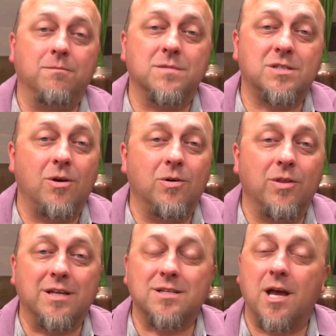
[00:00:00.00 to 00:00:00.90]
So
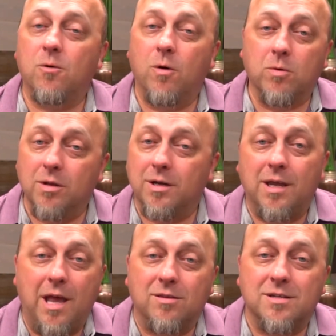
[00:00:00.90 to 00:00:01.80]
that's kind of what we're
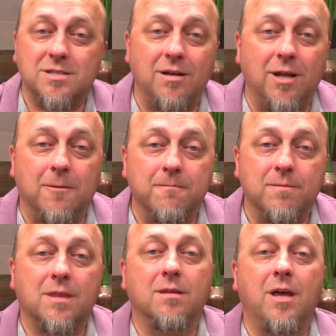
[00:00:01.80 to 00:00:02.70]
looking at this Sunday,
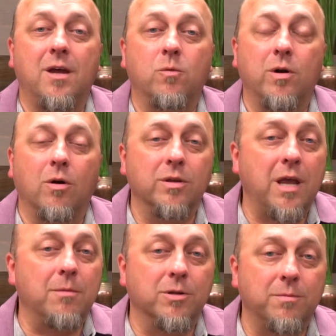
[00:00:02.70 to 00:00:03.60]
that we're only
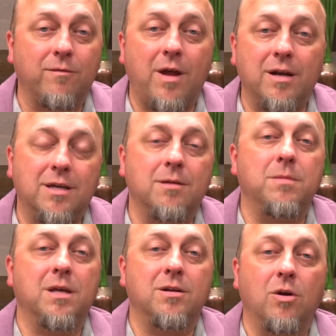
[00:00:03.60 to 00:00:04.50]
able to provide
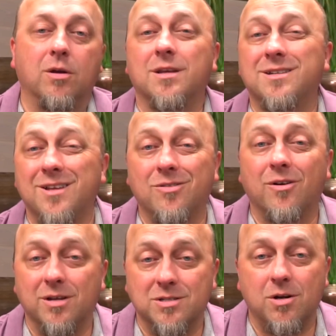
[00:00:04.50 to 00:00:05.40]
KidMin during the
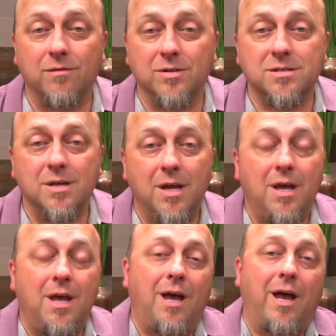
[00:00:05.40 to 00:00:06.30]
10:30 service.
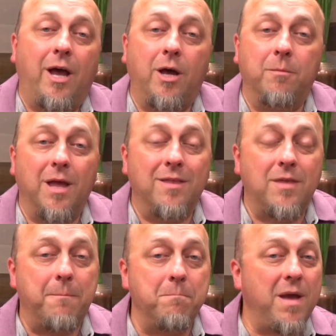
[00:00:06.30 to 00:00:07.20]

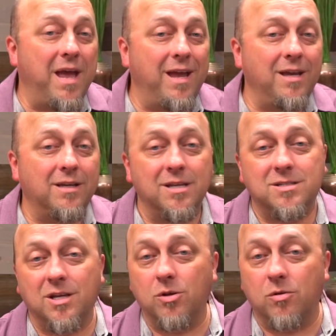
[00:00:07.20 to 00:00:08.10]
That may
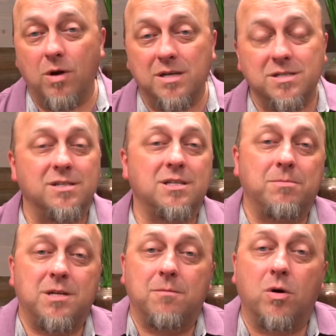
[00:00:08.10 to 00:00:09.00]
continue the rest of
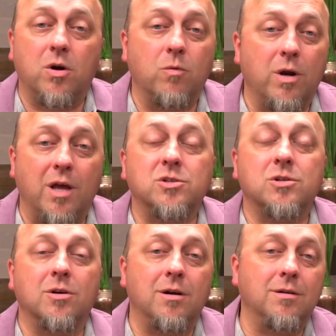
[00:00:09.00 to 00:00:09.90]
September. We're not
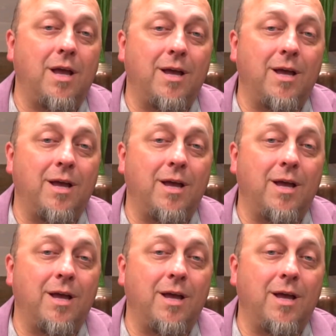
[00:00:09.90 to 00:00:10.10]
sure.